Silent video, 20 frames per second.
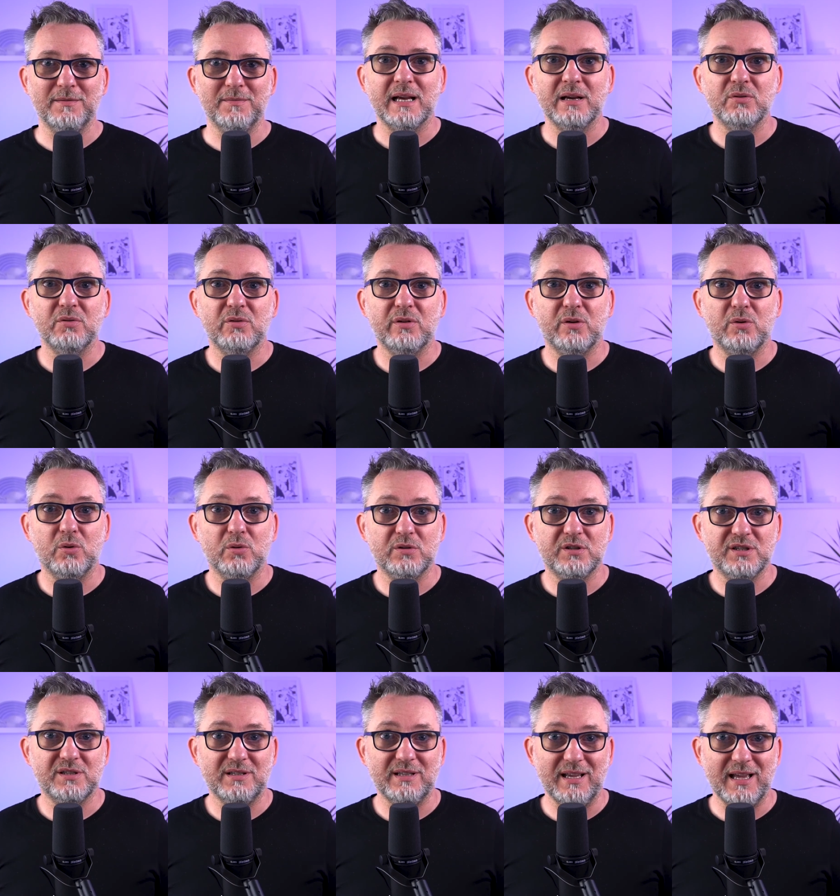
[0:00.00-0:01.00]
Tango
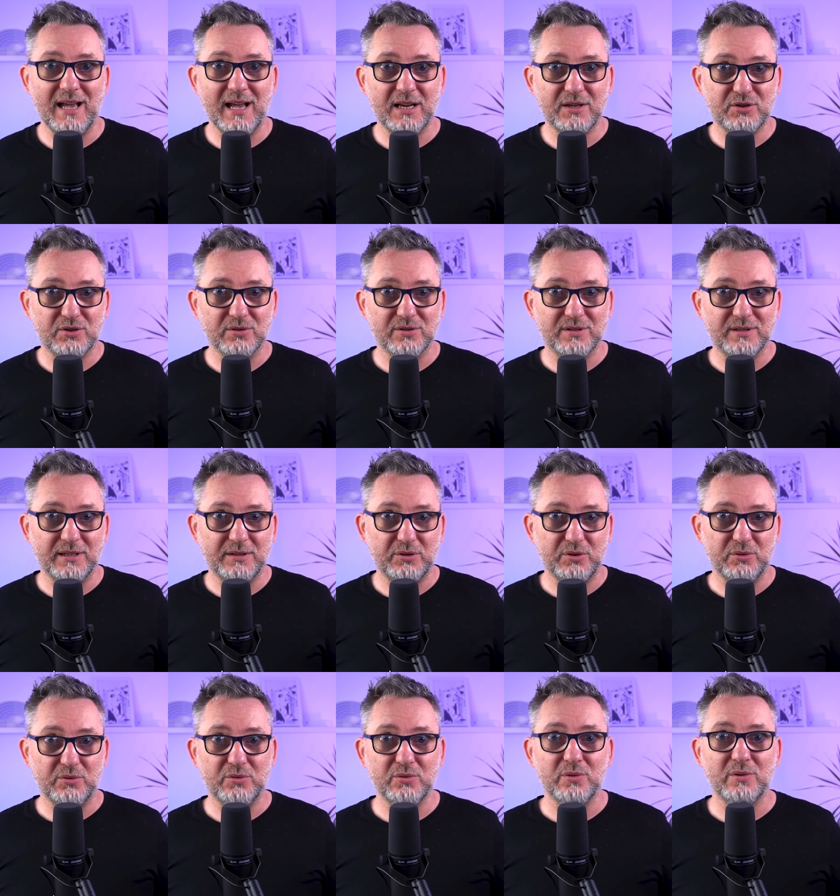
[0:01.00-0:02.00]
records the actions
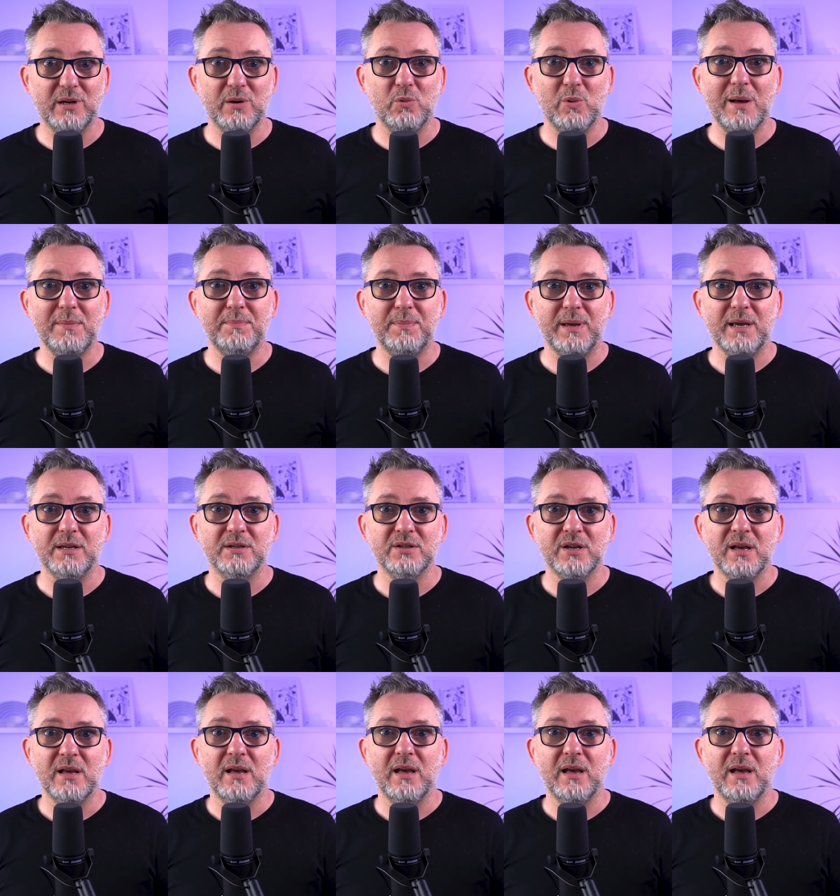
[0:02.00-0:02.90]
that you do on a web page